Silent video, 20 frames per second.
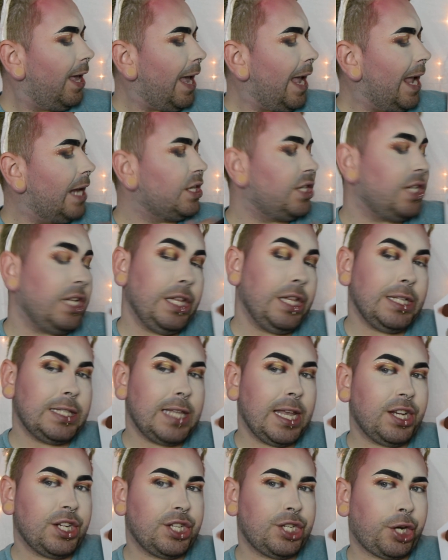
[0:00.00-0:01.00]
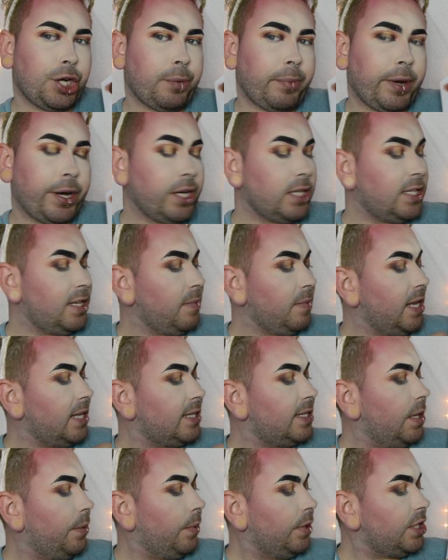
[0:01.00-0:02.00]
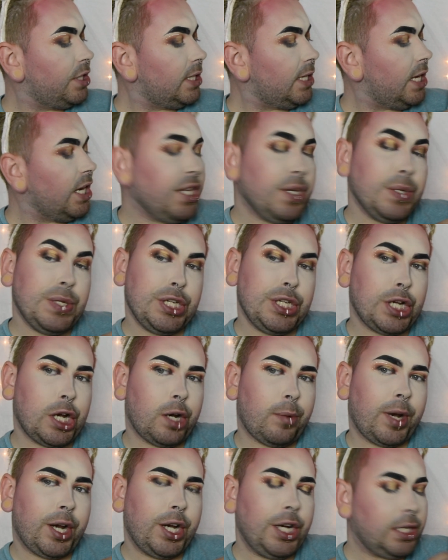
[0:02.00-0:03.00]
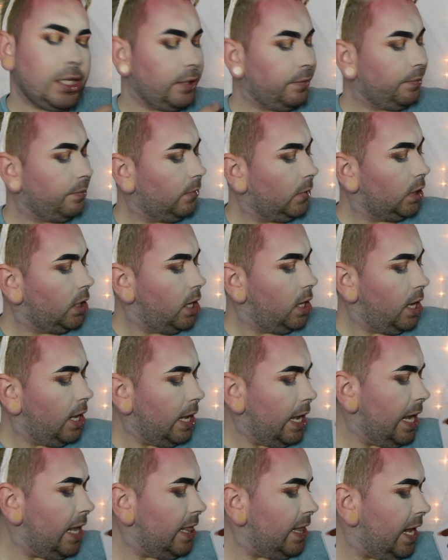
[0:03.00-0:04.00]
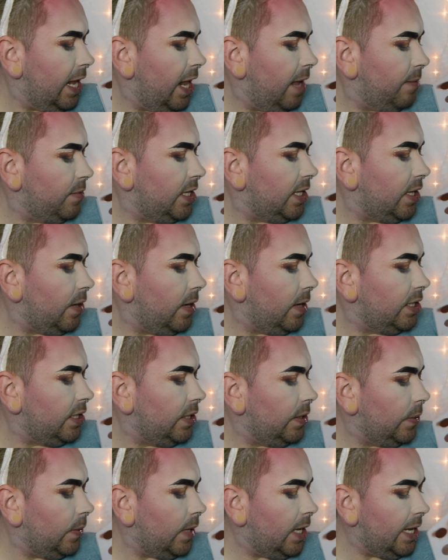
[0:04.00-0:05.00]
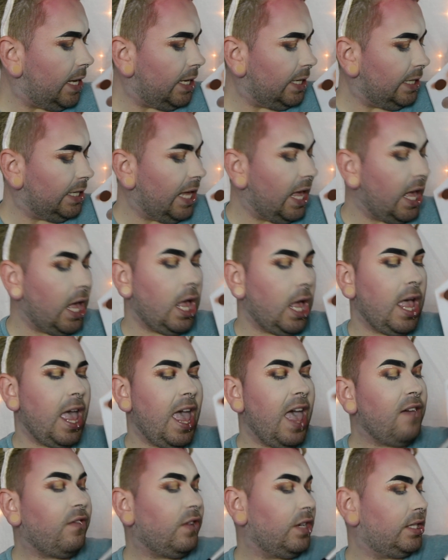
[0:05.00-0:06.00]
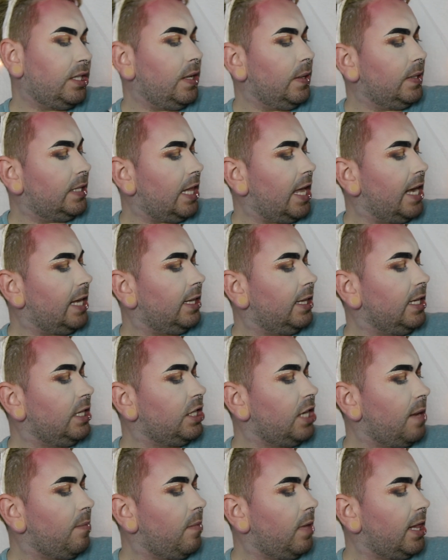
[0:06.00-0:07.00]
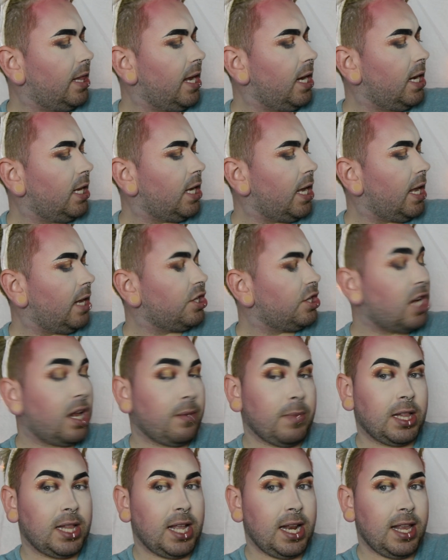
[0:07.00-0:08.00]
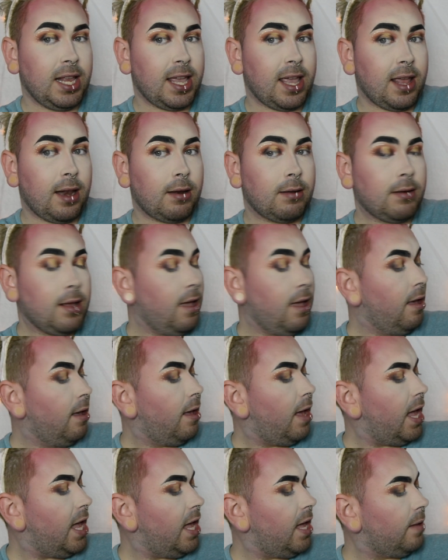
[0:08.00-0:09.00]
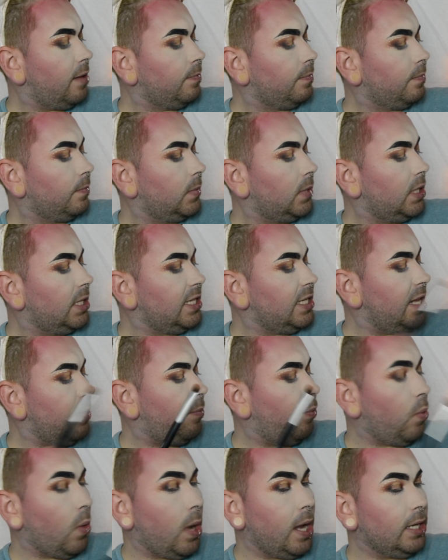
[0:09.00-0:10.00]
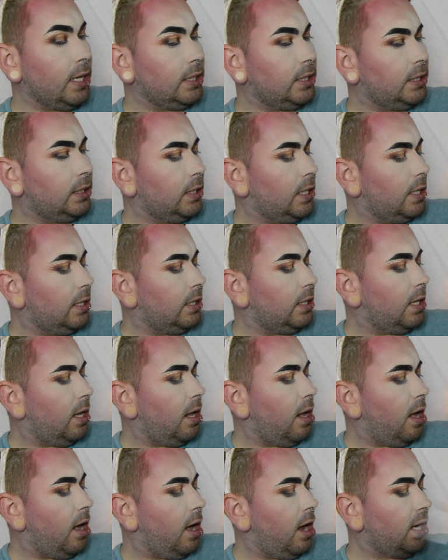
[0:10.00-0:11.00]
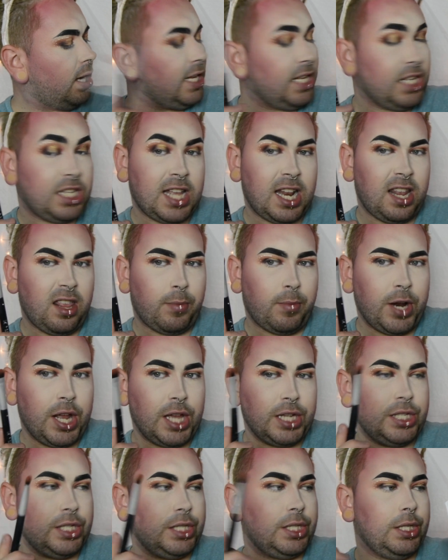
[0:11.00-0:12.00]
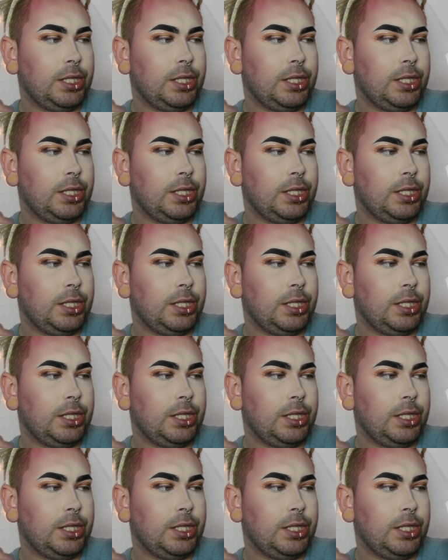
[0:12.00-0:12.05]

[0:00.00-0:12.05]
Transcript: And she looks like a sherbet to me, so we're just going to use sherbet. And then I'm just going to, ever so slightly, John McClane again, dip once on each side of the brush